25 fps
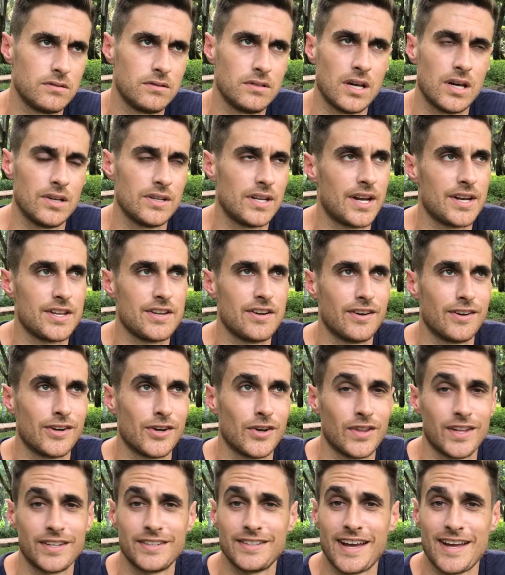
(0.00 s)
No, not a year
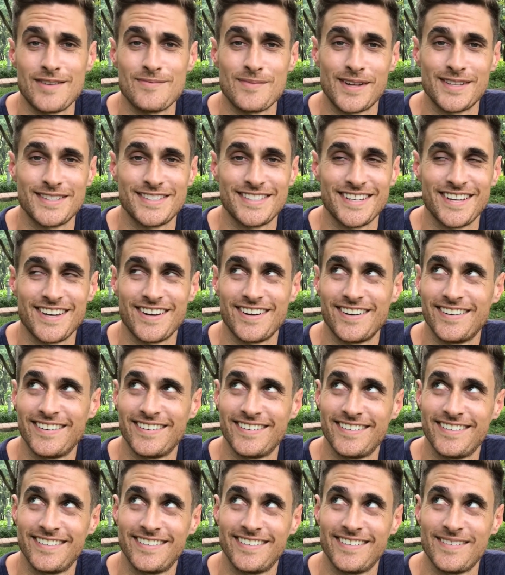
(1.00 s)
ago, like 9 months ago.
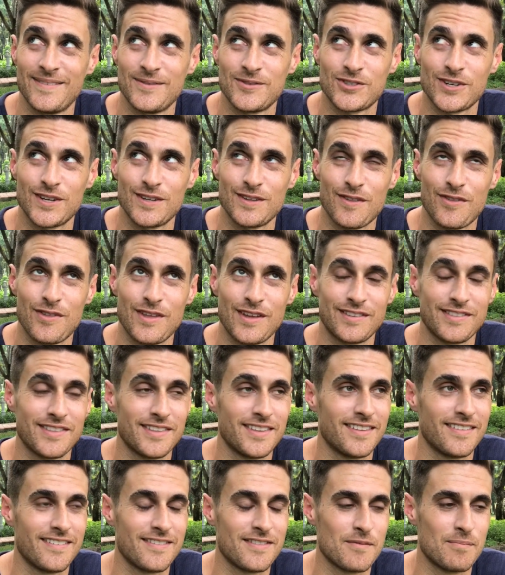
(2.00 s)
I'm trying to think
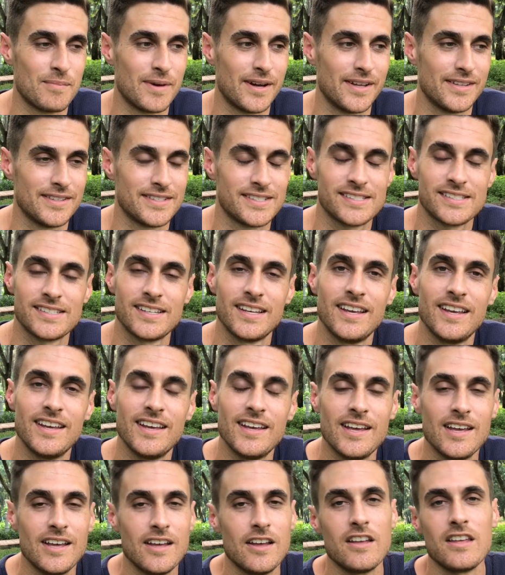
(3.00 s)
the months.
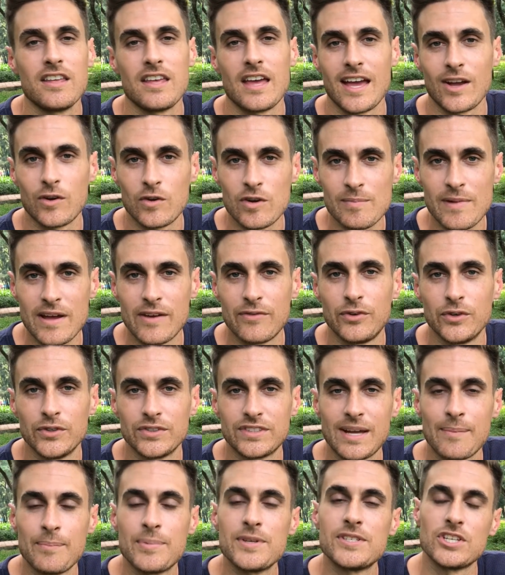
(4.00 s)
Yeah, I quit my
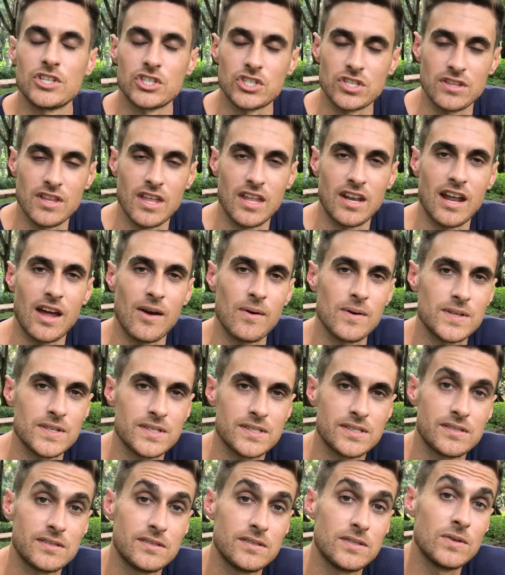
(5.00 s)
full-time position then. I
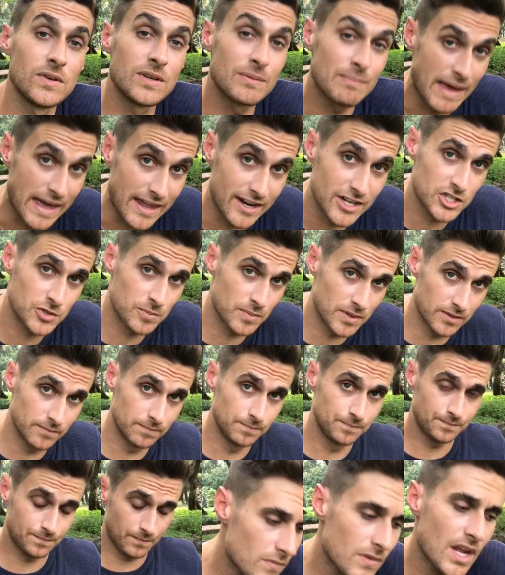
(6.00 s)
was doing management.
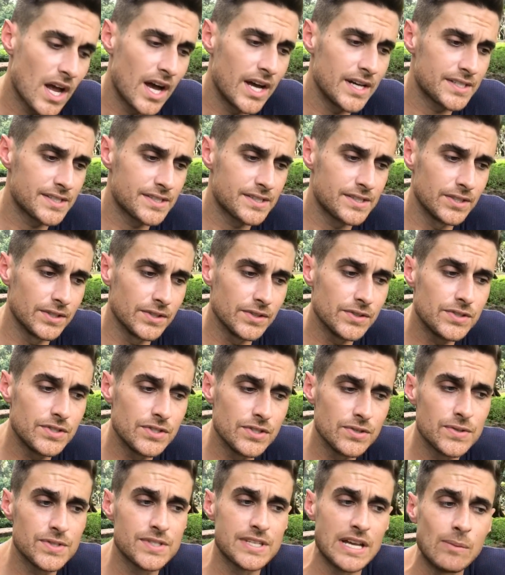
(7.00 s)
I still
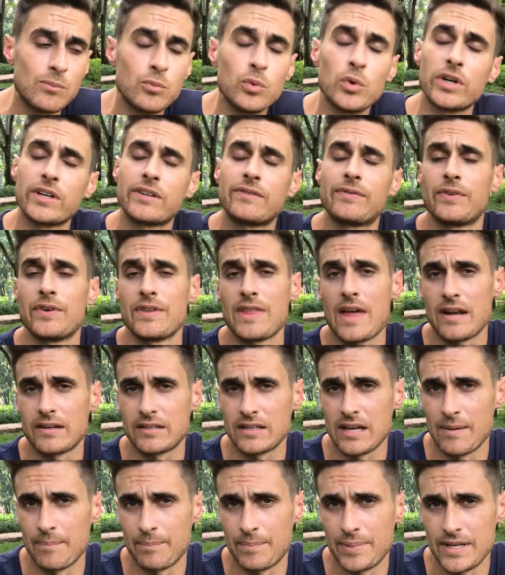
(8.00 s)
do some work for that
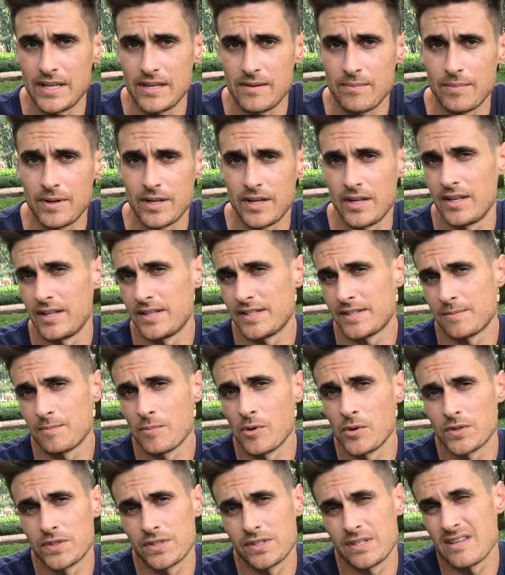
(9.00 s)
company, but it's
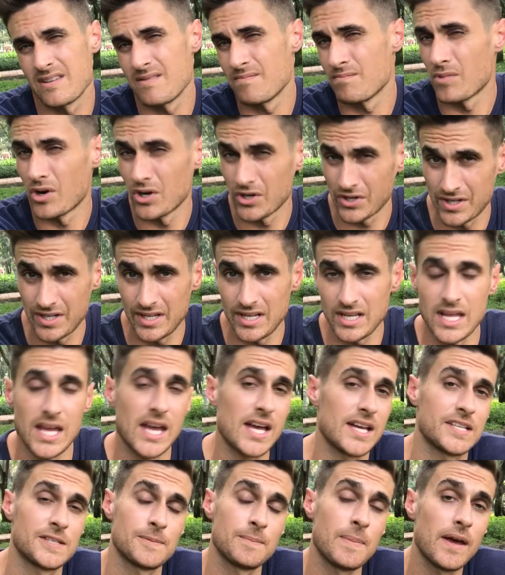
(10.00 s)
mostly marketing
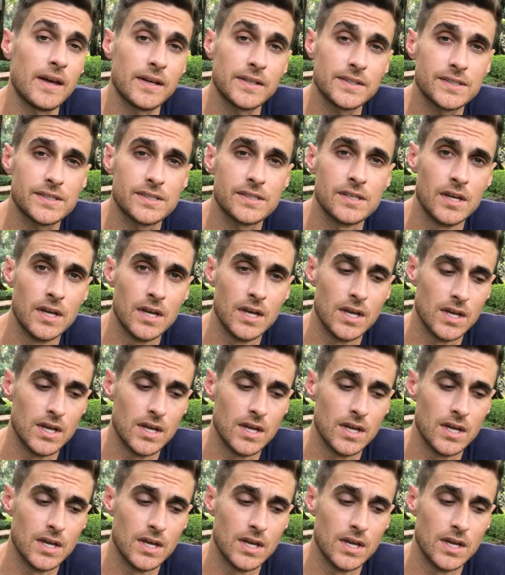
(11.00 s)
aspects.